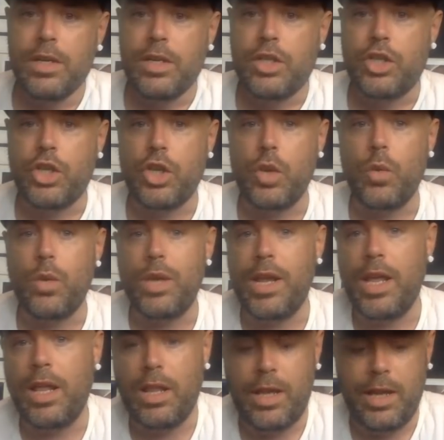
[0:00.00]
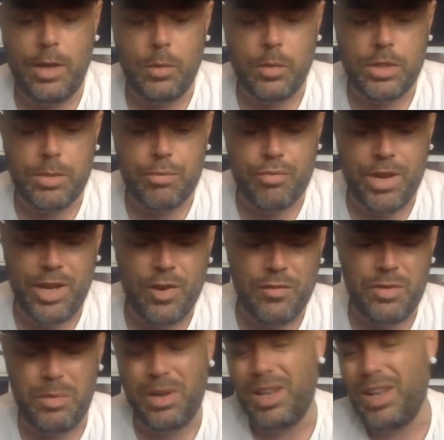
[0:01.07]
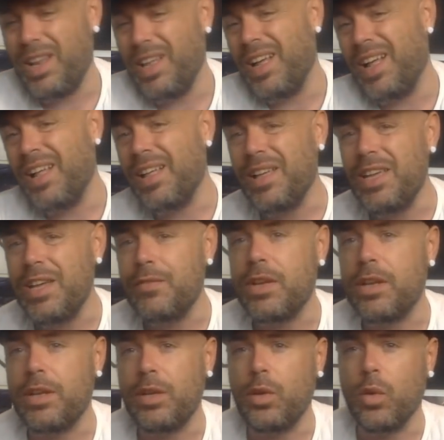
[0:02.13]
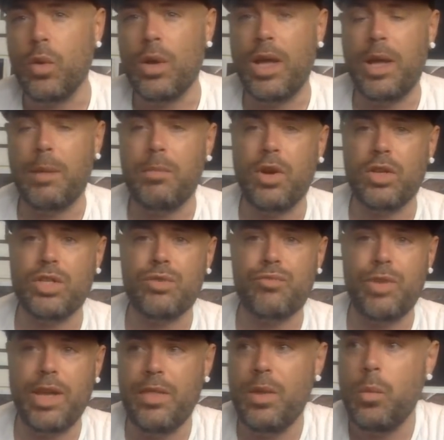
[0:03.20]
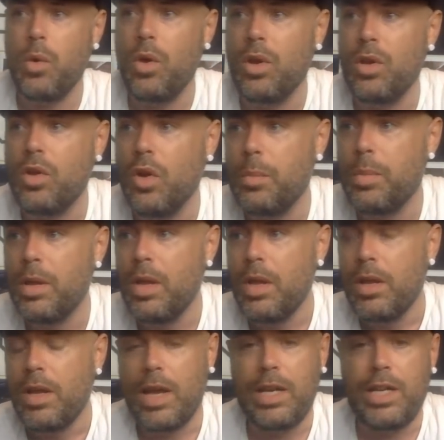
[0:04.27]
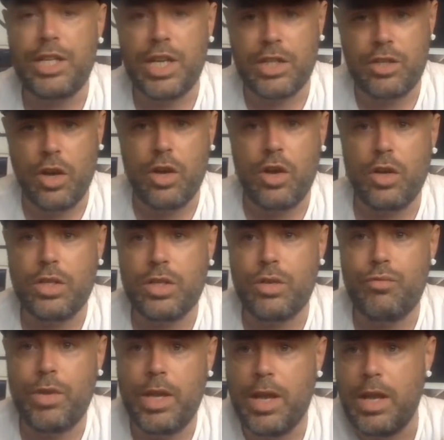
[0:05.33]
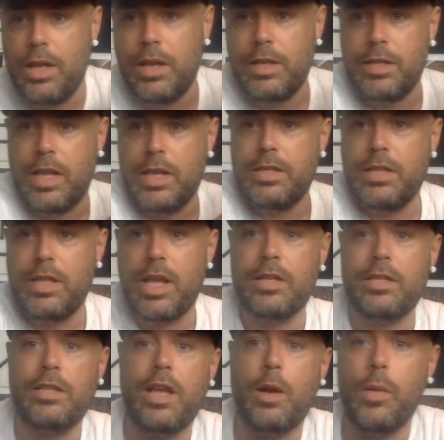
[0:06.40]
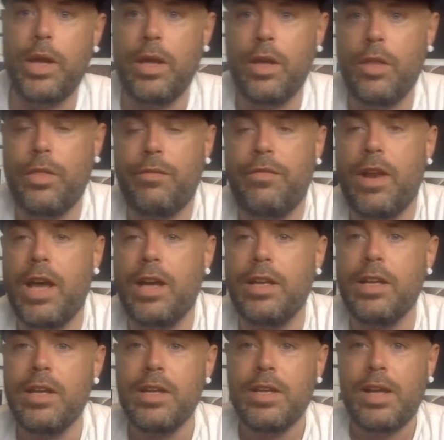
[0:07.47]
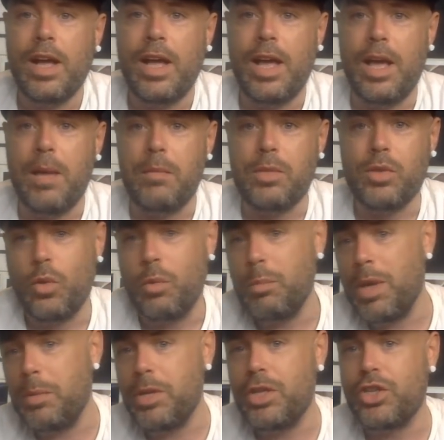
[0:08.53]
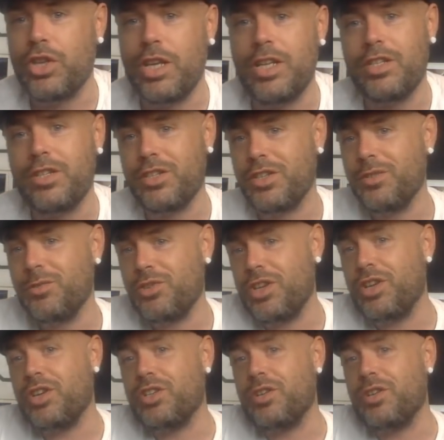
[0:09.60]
2-0. And it was a pretty comfortable evening, you know, Costa Rica and the World Cup. Alicia's got Costa Rica, that way, the flag. So maybe she's, because